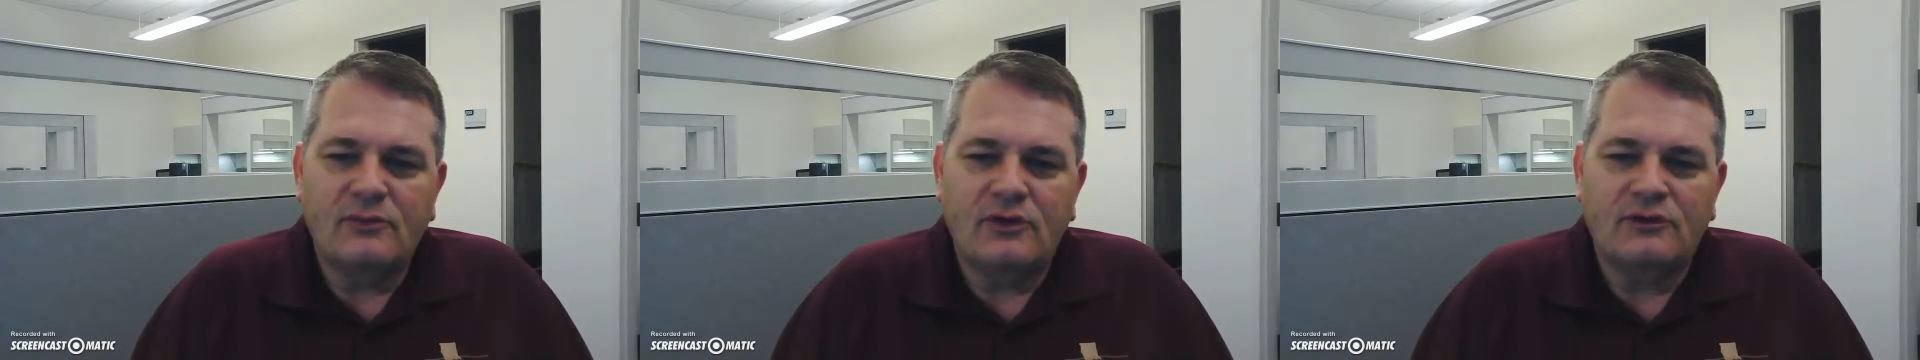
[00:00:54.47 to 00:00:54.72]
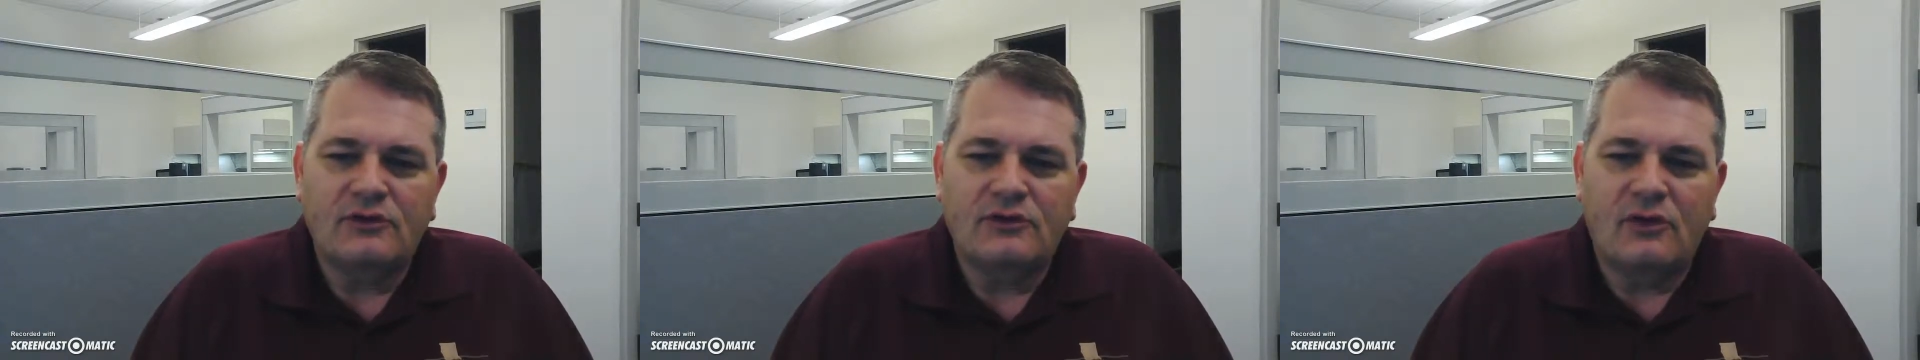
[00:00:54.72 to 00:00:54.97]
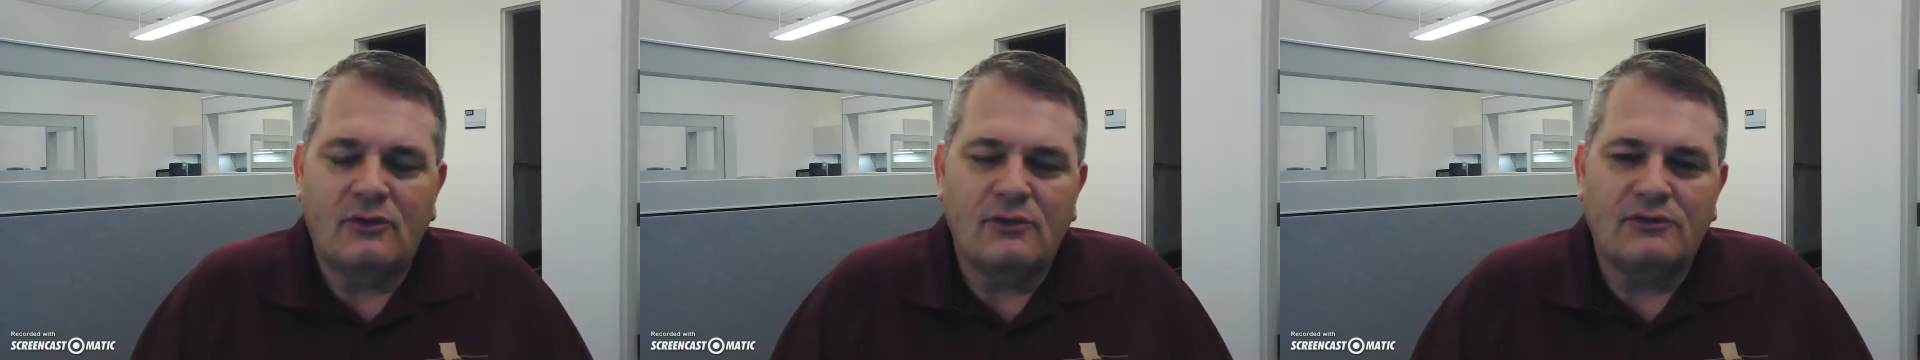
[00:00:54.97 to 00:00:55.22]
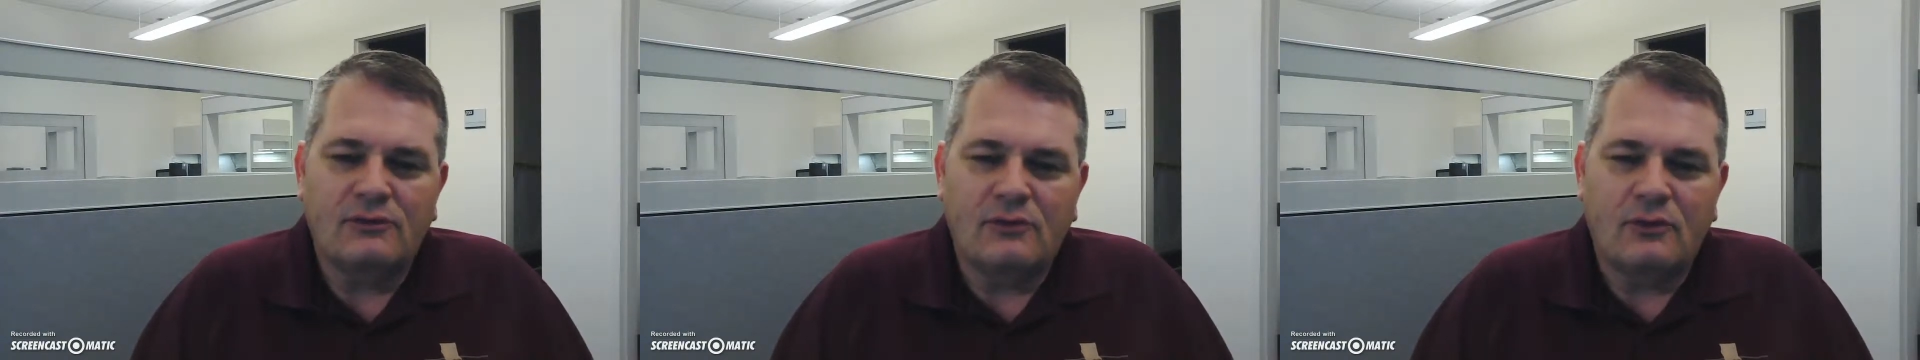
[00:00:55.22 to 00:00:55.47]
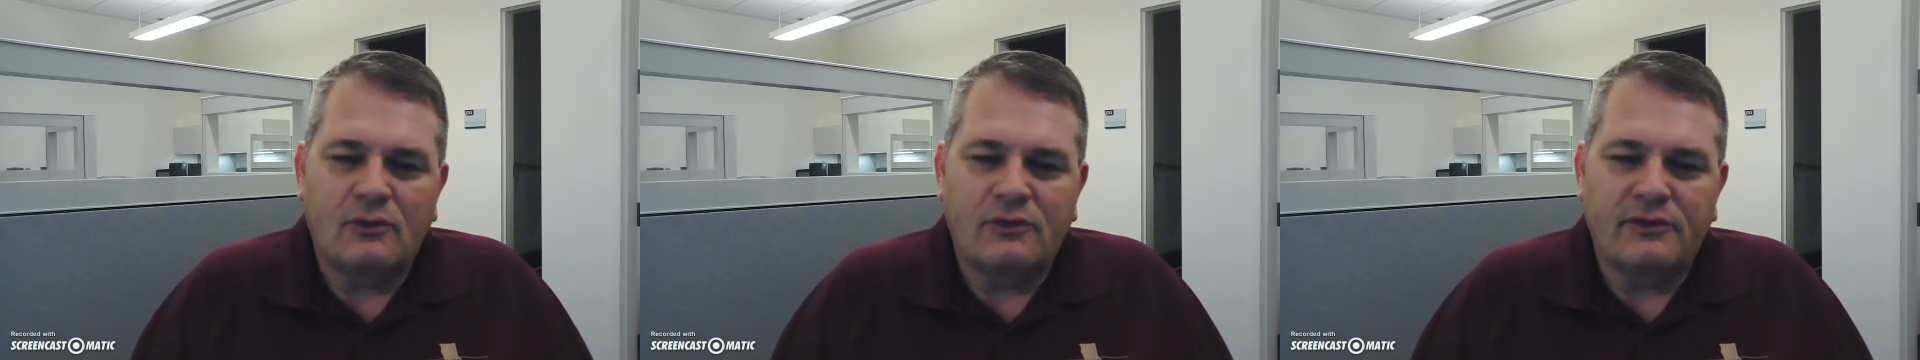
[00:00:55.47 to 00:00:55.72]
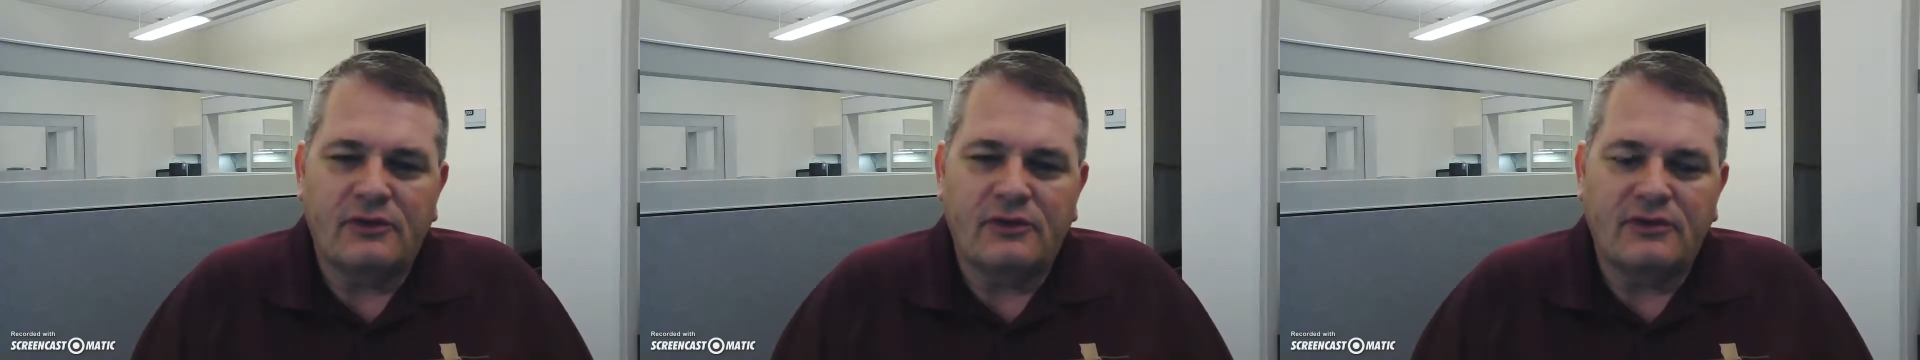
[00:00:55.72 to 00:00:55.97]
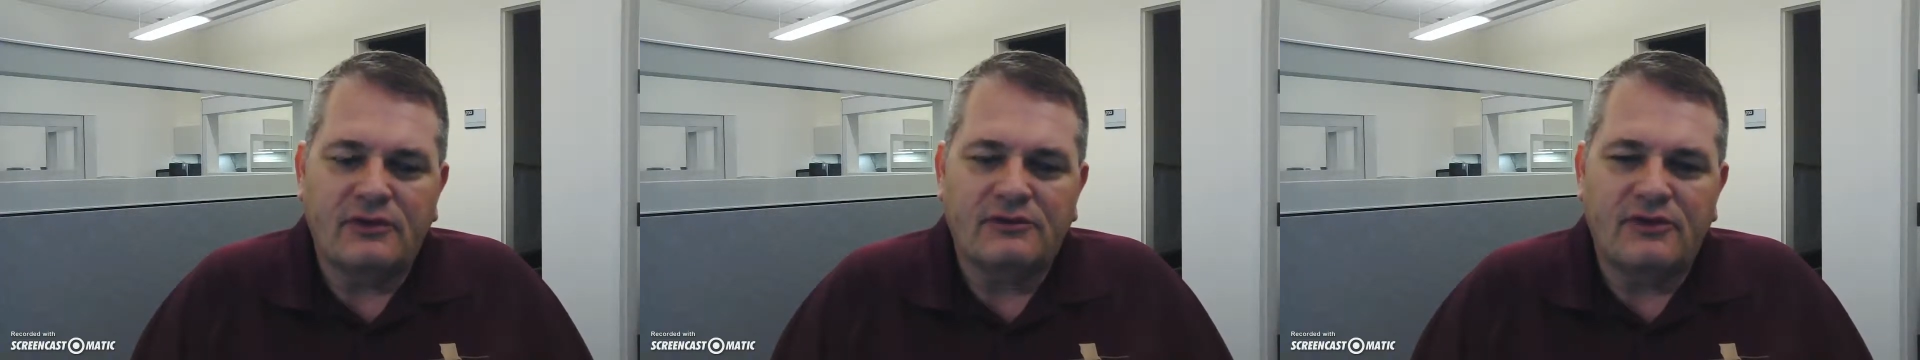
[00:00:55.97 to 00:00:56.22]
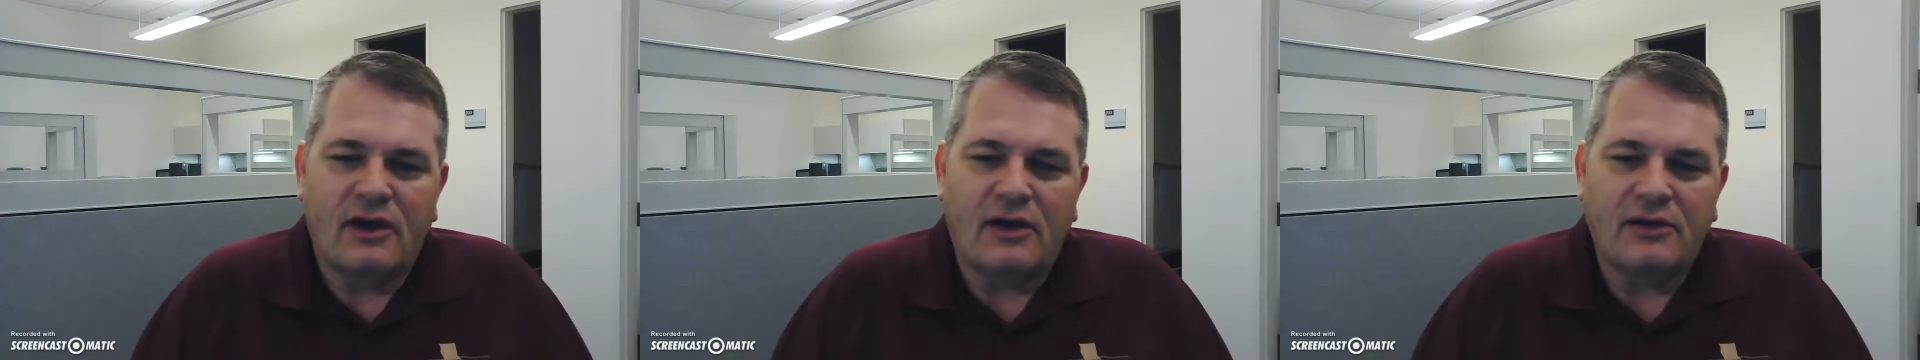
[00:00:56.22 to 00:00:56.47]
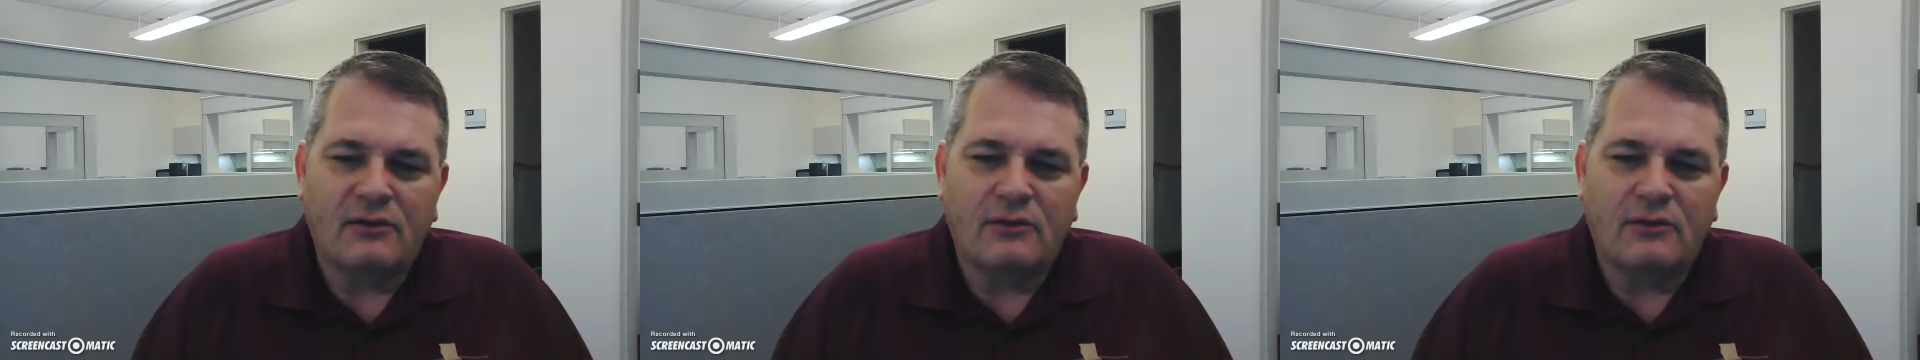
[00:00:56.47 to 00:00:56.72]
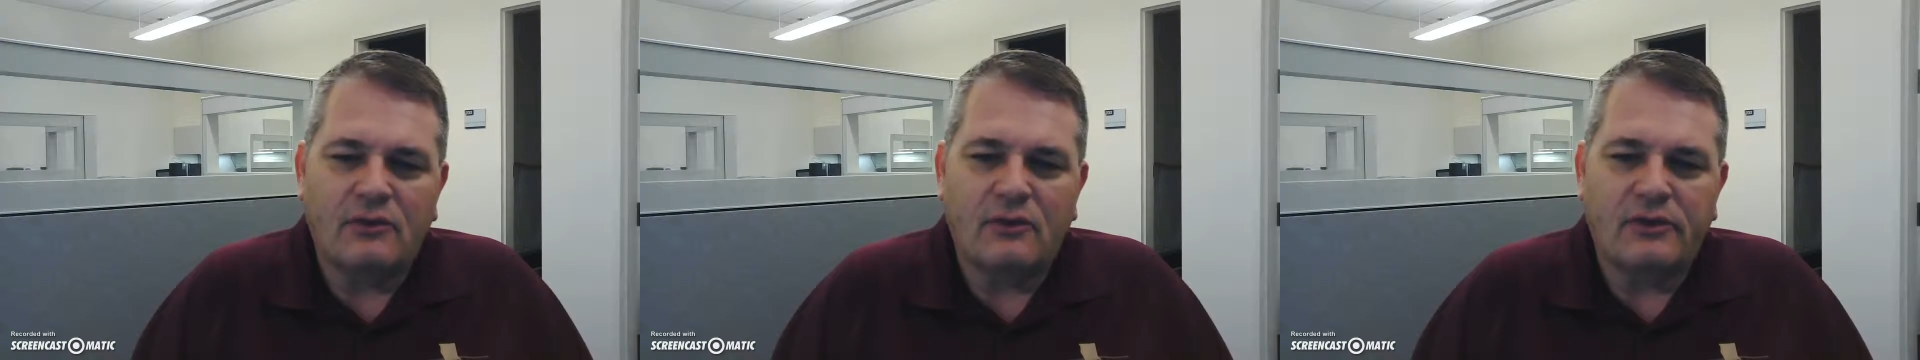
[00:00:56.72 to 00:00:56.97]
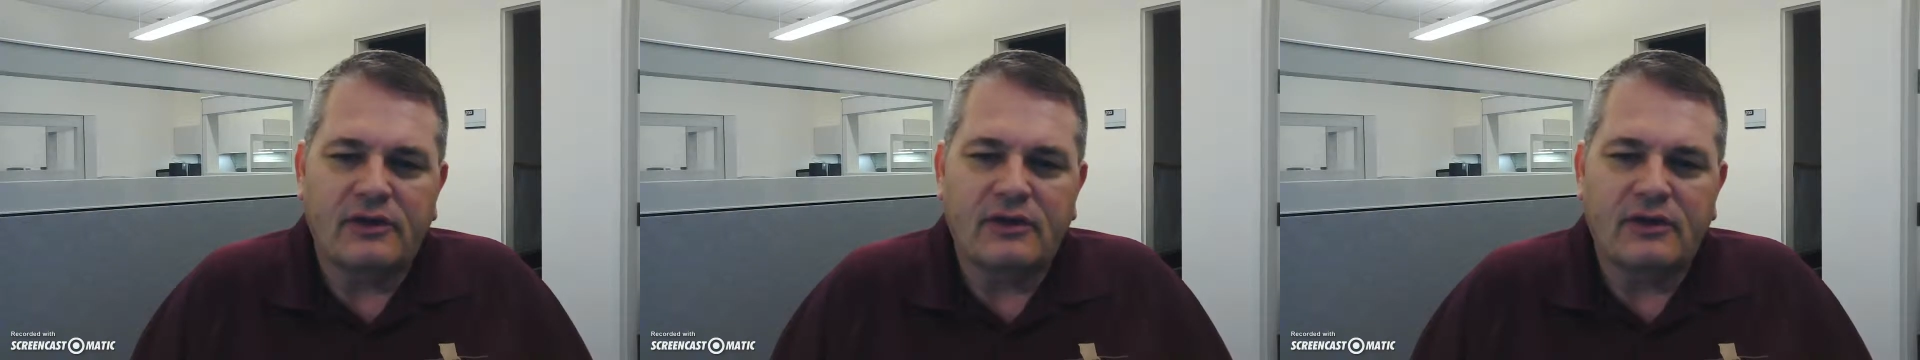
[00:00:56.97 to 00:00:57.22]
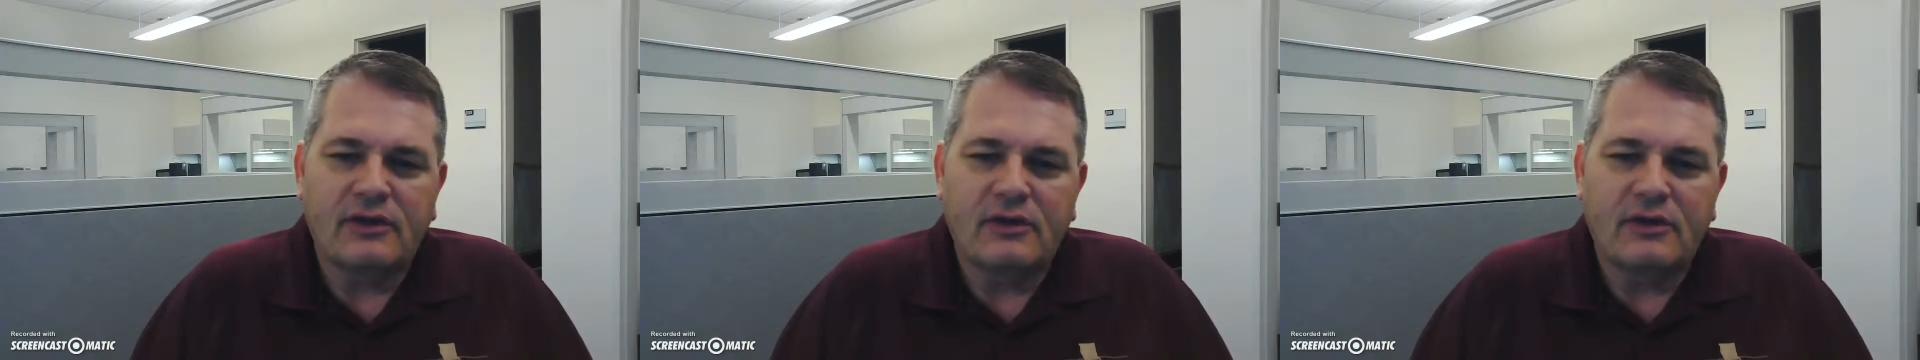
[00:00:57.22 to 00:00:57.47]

you should always record it, at least audio recording.